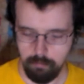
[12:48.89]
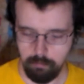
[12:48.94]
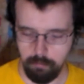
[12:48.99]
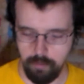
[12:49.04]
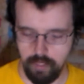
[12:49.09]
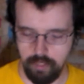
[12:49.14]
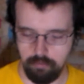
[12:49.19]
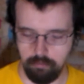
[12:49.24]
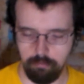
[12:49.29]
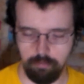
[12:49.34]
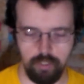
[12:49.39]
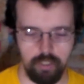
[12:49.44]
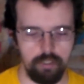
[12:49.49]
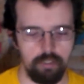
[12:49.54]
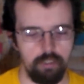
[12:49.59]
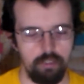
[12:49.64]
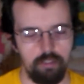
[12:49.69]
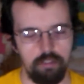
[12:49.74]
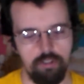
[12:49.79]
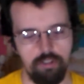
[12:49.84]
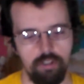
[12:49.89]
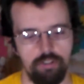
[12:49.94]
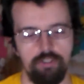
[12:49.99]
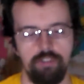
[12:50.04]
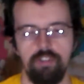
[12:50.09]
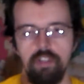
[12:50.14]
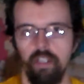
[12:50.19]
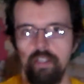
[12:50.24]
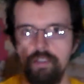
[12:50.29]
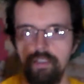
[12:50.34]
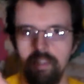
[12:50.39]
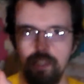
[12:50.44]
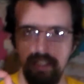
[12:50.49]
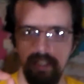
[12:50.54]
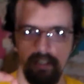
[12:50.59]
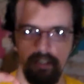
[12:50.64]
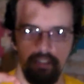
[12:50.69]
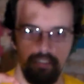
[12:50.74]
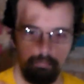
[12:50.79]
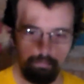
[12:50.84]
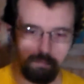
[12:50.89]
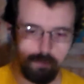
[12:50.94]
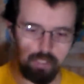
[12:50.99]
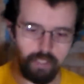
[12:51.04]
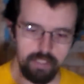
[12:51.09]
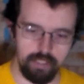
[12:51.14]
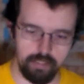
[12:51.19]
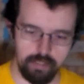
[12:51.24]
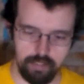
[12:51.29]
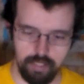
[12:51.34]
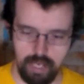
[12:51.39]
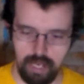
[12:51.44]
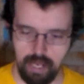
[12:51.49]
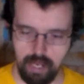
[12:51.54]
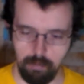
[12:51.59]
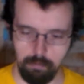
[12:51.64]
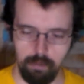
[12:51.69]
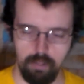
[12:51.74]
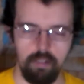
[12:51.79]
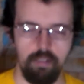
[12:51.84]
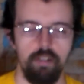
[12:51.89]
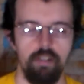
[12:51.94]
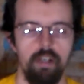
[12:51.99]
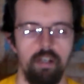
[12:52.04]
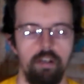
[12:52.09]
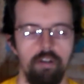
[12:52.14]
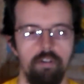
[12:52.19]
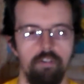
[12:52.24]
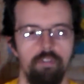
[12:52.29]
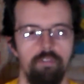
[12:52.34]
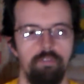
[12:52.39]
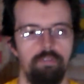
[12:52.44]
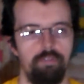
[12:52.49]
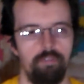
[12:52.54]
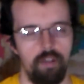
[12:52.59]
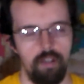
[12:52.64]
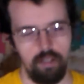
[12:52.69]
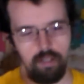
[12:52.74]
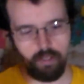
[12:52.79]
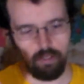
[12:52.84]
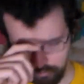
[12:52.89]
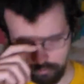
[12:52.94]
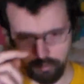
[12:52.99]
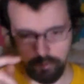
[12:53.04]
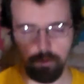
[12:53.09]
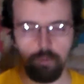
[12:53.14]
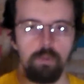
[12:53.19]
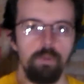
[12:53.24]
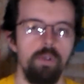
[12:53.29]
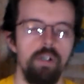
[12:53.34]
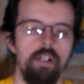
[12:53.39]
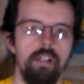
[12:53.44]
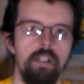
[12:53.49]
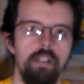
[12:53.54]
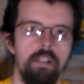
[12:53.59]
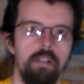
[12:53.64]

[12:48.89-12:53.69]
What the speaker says: but with just a little bitty dab of glue,